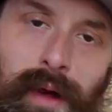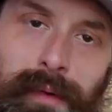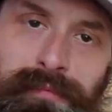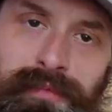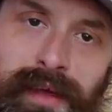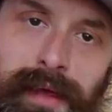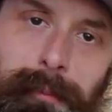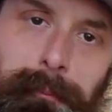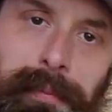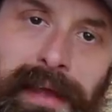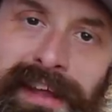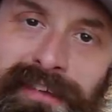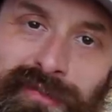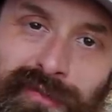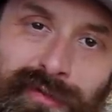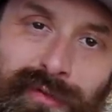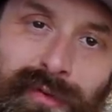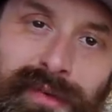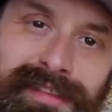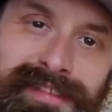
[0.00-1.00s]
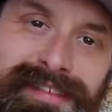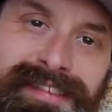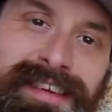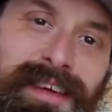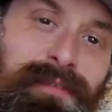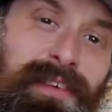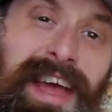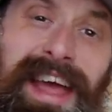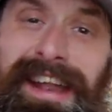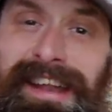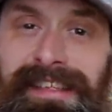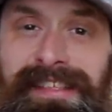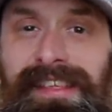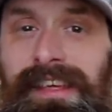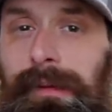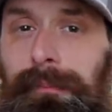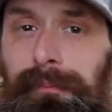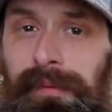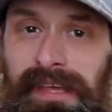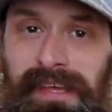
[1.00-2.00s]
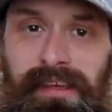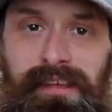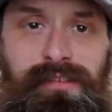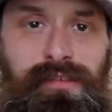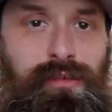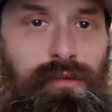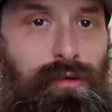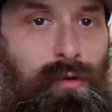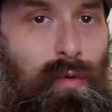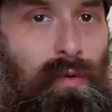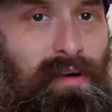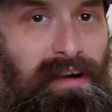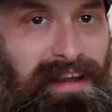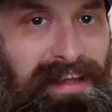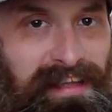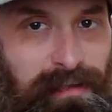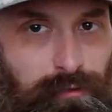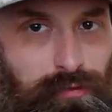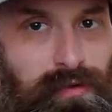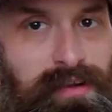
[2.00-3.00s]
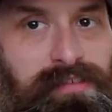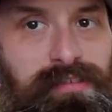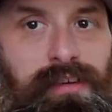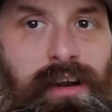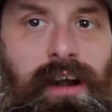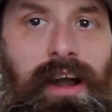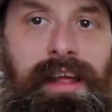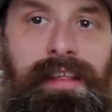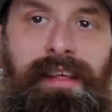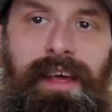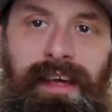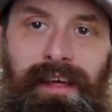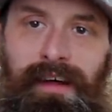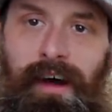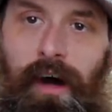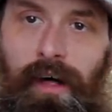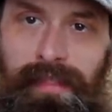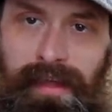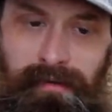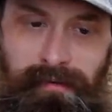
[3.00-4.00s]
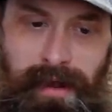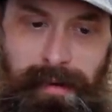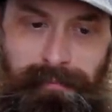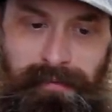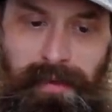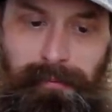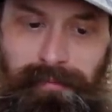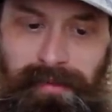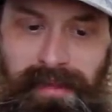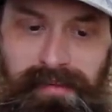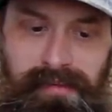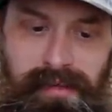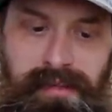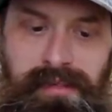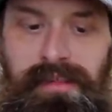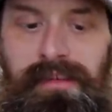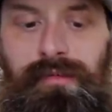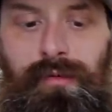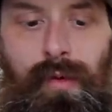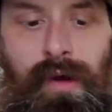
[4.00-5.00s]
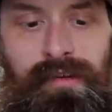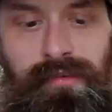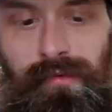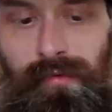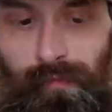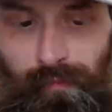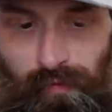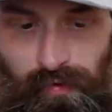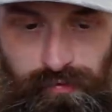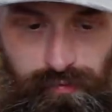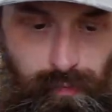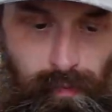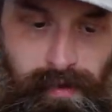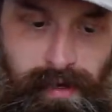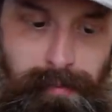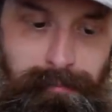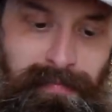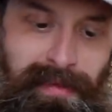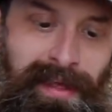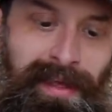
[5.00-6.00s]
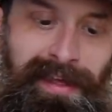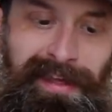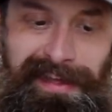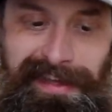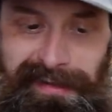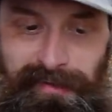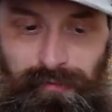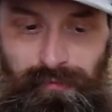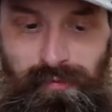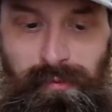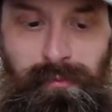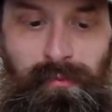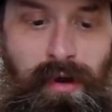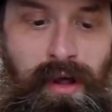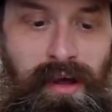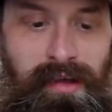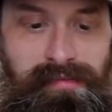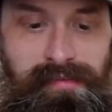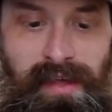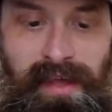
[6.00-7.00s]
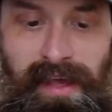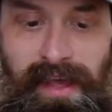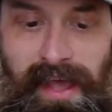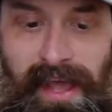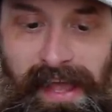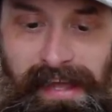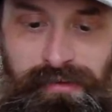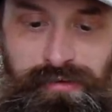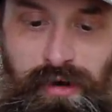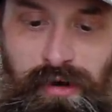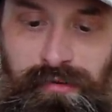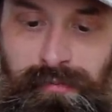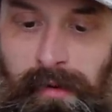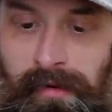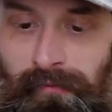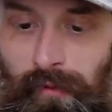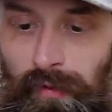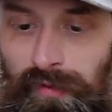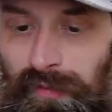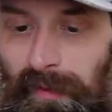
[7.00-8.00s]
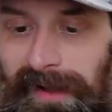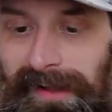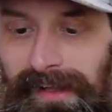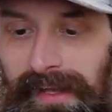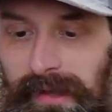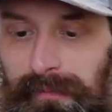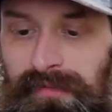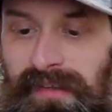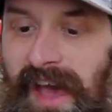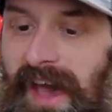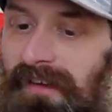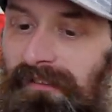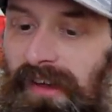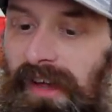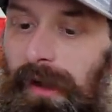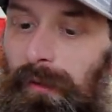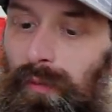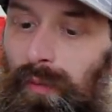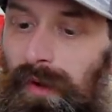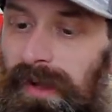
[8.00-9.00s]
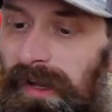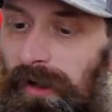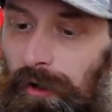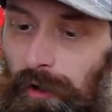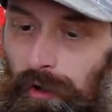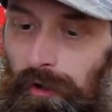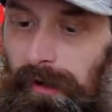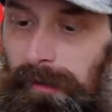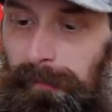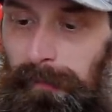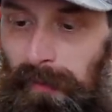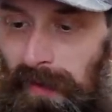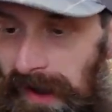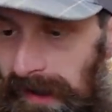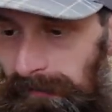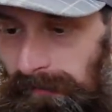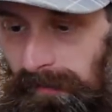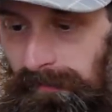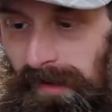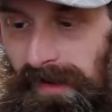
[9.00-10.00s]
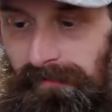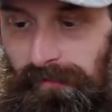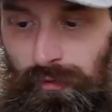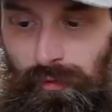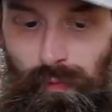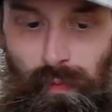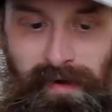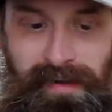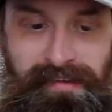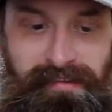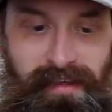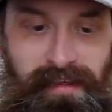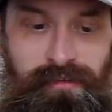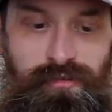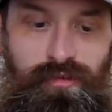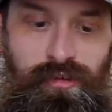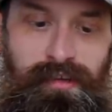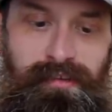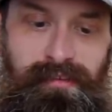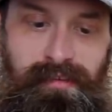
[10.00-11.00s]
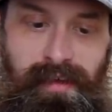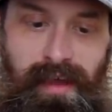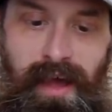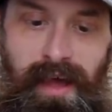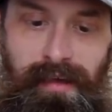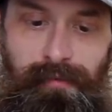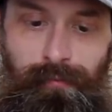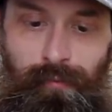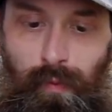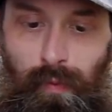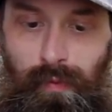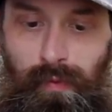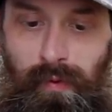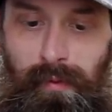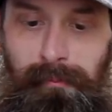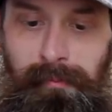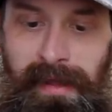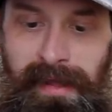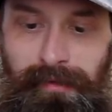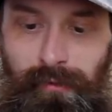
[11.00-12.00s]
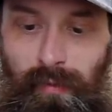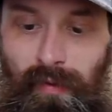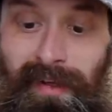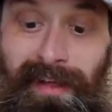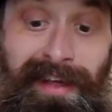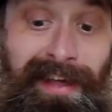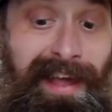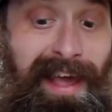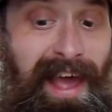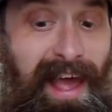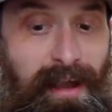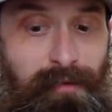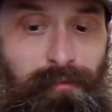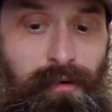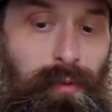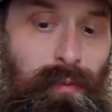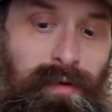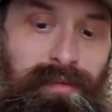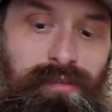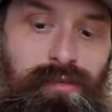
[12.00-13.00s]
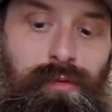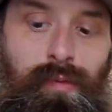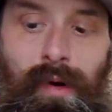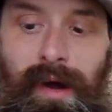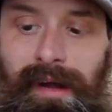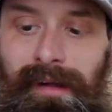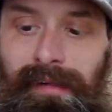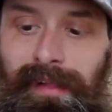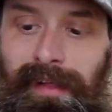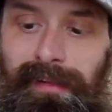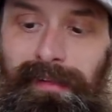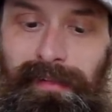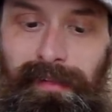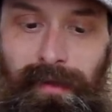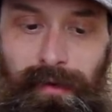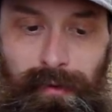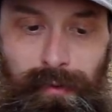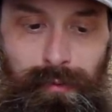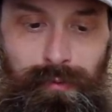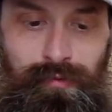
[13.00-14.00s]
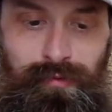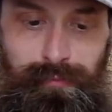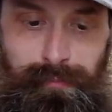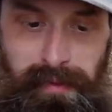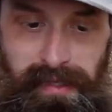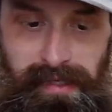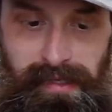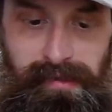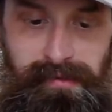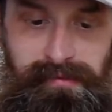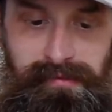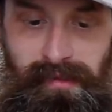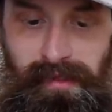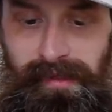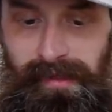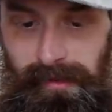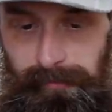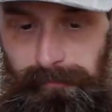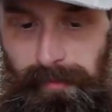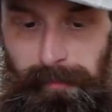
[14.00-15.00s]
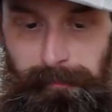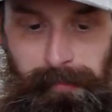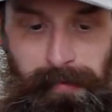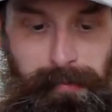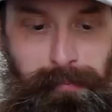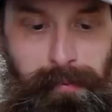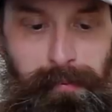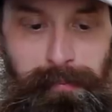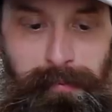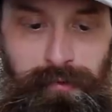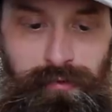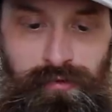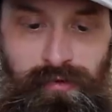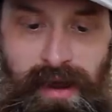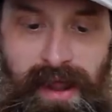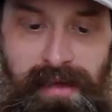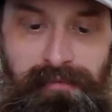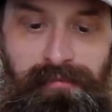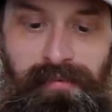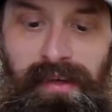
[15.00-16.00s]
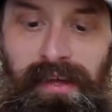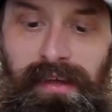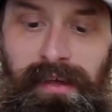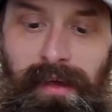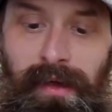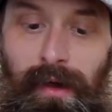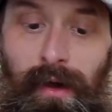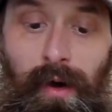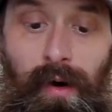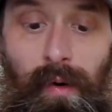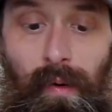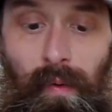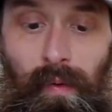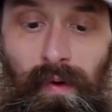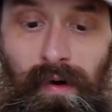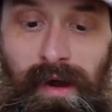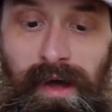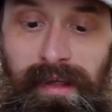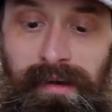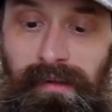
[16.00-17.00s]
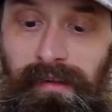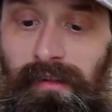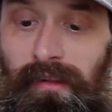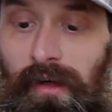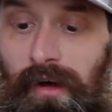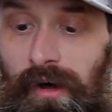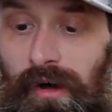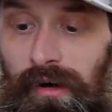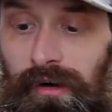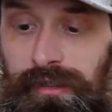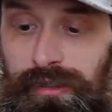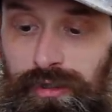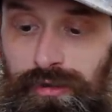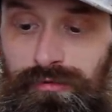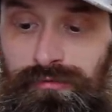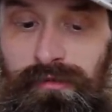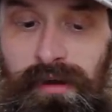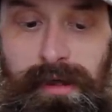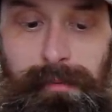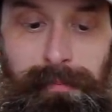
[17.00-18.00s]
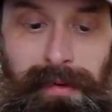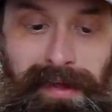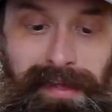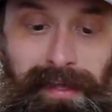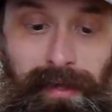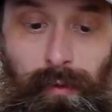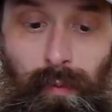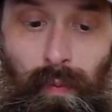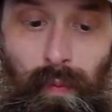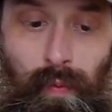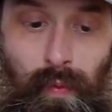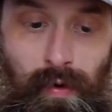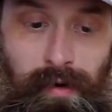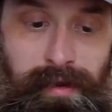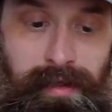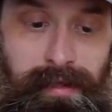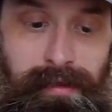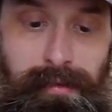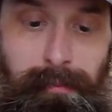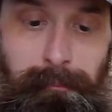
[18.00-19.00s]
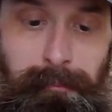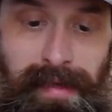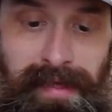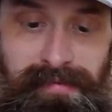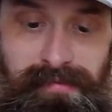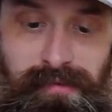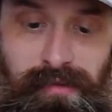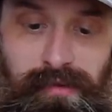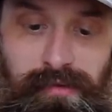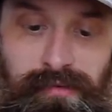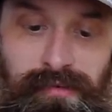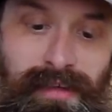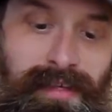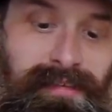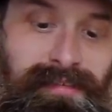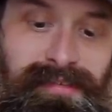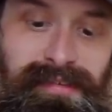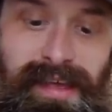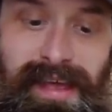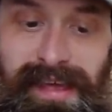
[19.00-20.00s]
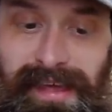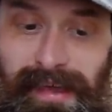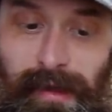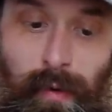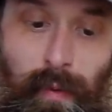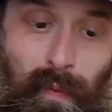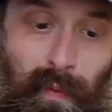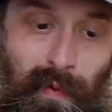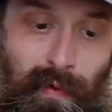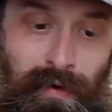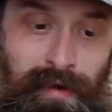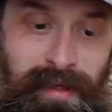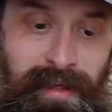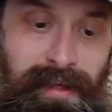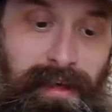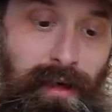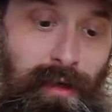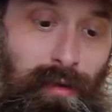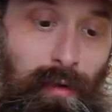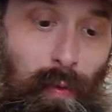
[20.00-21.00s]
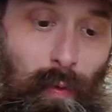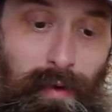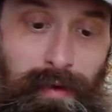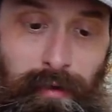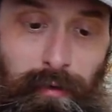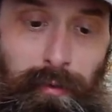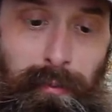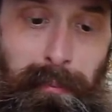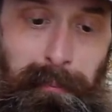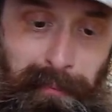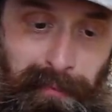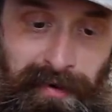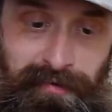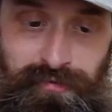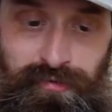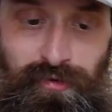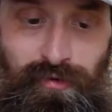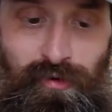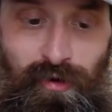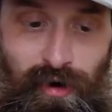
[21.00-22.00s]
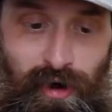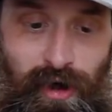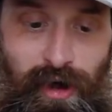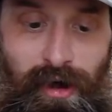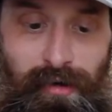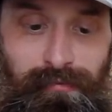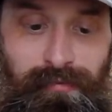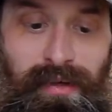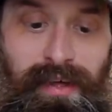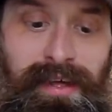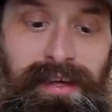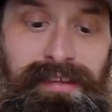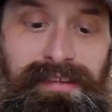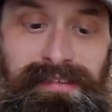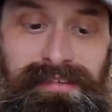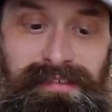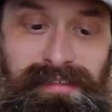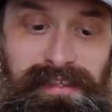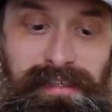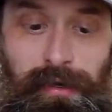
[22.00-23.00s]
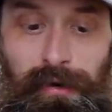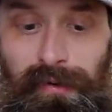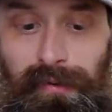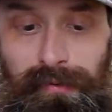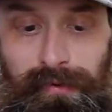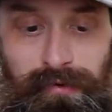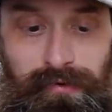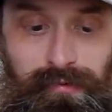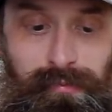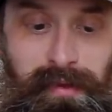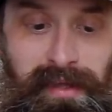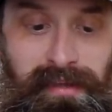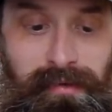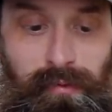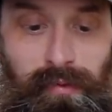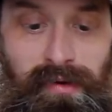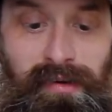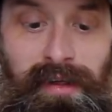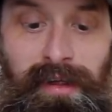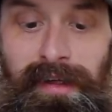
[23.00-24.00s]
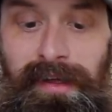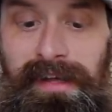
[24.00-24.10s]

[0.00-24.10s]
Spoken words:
website and paging through it and see if anything piques your interest. All right, all that wrapped up, let's hit these questions. First one up is from Ross. Hey Charles, my Volkswagen keeps having a reoccurring problem. I have a 2010 GTI, 4-door manual. Every once in a while at low speeds, like in bumper-to-bumper traffic, or on a long trip, I get a warning message saying, warning, oil pressure off. See owner's manual.